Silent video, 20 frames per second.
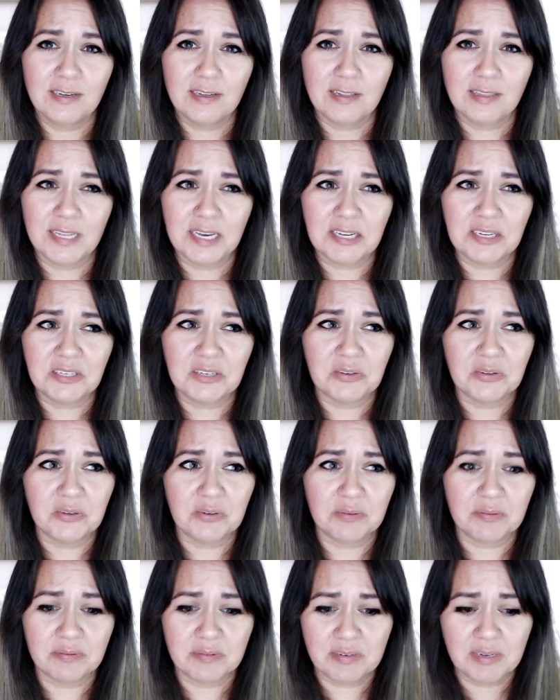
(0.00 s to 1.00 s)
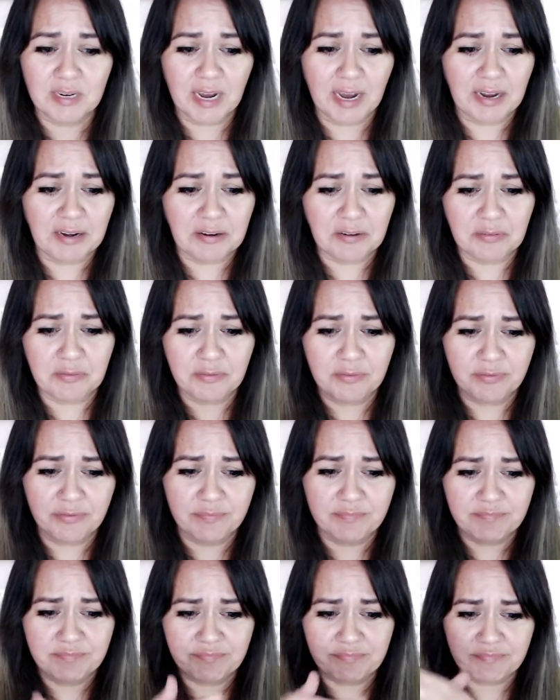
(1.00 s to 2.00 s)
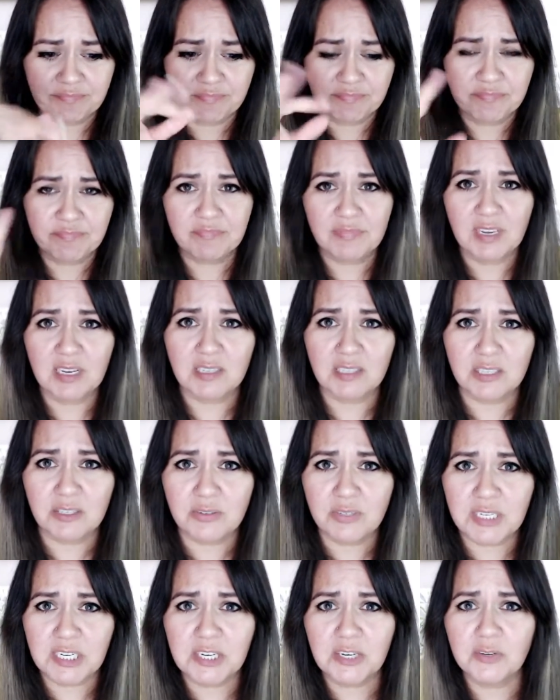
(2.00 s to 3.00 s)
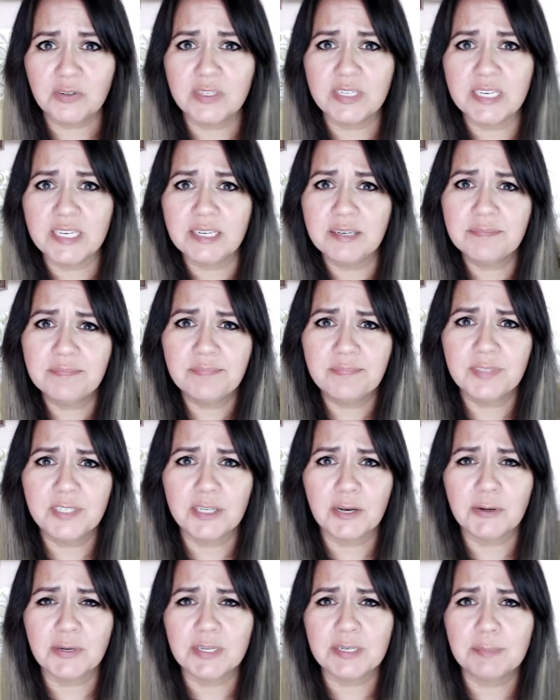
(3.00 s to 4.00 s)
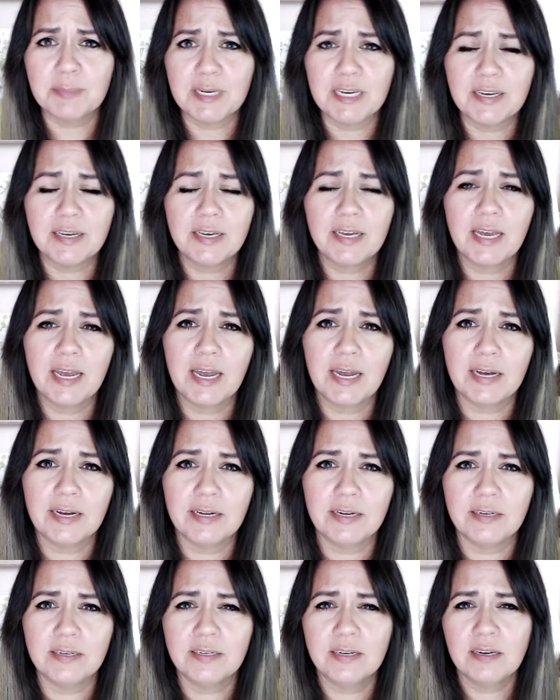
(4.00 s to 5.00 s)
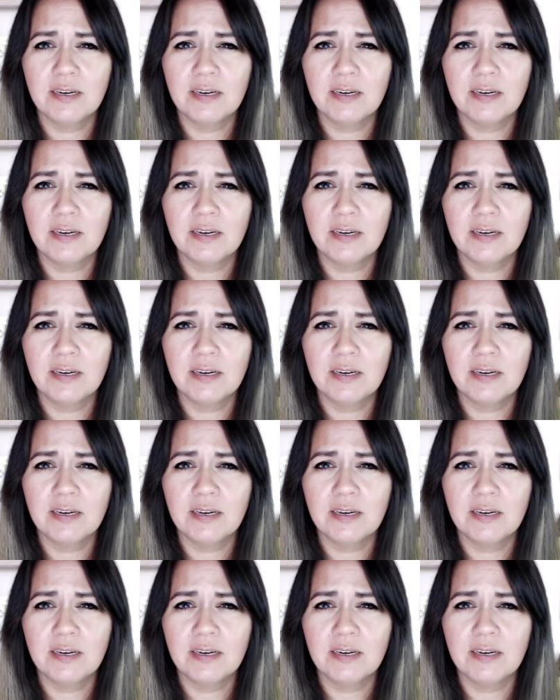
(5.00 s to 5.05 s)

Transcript: Things are kind of loosey-goosey, so to speak, and